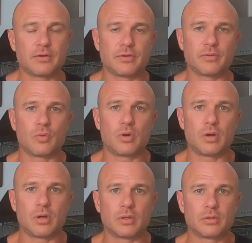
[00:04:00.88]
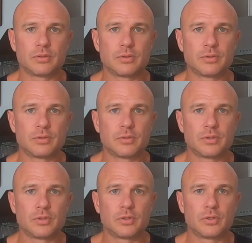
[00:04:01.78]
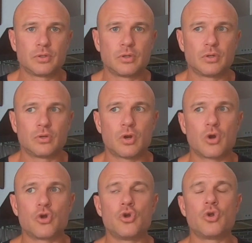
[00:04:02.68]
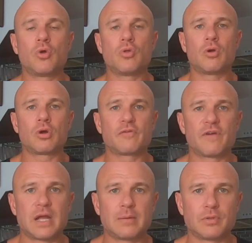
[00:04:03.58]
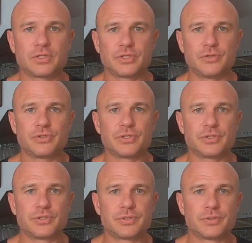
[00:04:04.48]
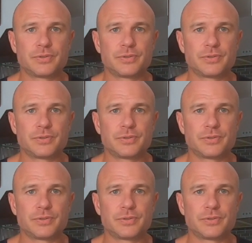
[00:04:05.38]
to the wall, are no longer viable excuses.